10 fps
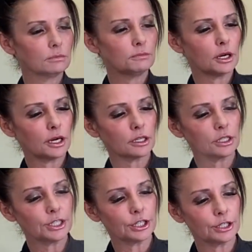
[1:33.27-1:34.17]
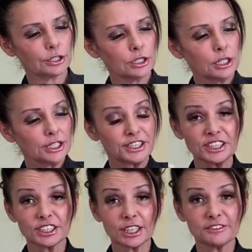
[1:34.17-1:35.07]
bottle here.
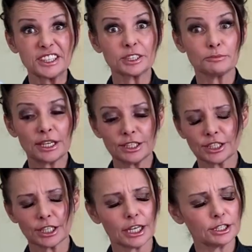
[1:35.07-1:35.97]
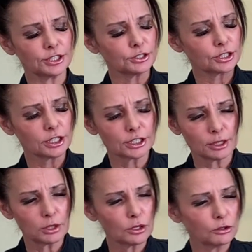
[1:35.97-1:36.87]
This stuff is amazing. I use it on
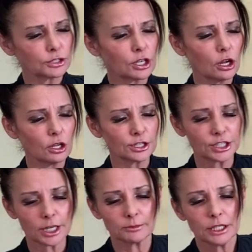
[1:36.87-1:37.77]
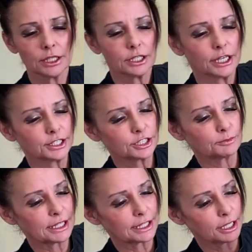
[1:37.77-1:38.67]
double coats all the time. And this is
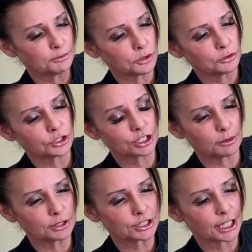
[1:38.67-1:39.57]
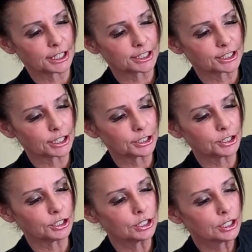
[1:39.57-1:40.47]
my Lay Pooch double-sided
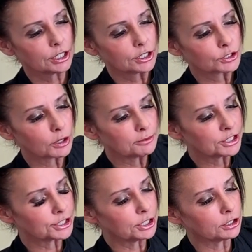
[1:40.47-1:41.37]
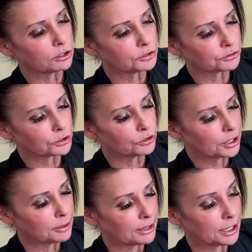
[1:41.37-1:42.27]
slicker. So I'm just gonna go through
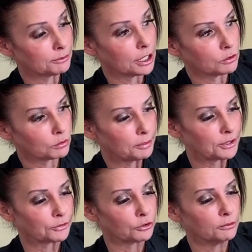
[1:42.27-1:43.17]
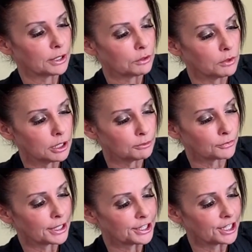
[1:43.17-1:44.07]
him, and I'm not ripping through him, but I wanna
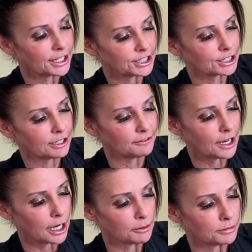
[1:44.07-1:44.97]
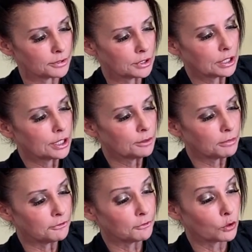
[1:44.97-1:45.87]
break that stuff up
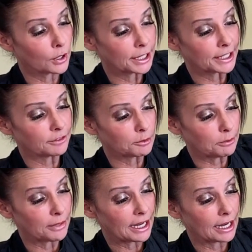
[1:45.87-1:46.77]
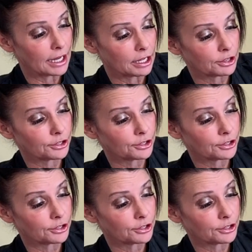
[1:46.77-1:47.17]
before I give him a bath.